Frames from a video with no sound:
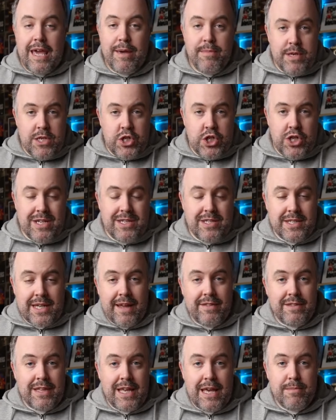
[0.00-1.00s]
images
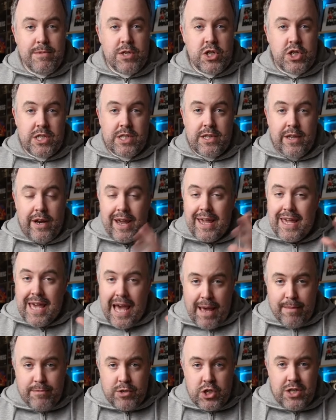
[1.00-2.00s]
and the images that I
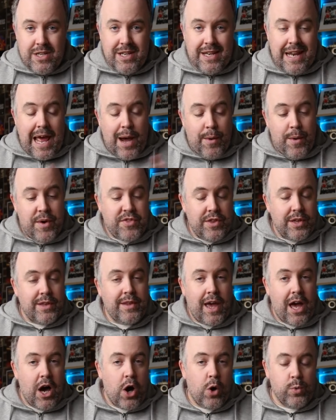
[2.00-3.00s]
captured and how I think
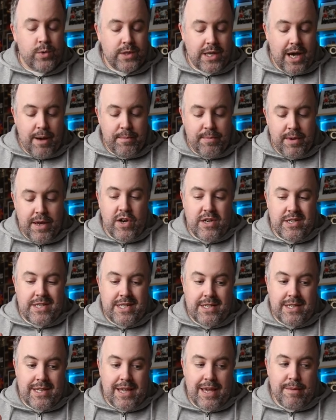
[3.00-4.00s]
they hold up
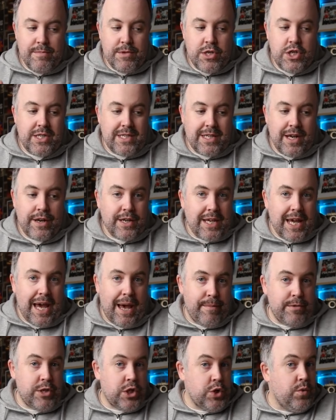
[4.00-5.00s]
versus the images I'd
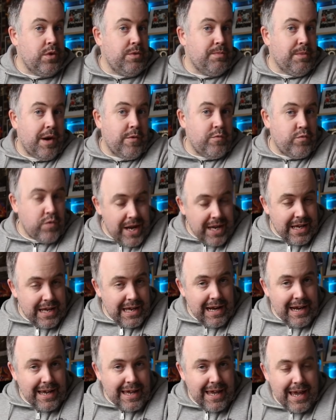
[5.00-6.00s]
capture with my
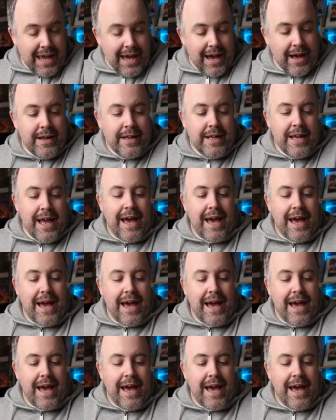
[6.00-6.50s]
regular gear.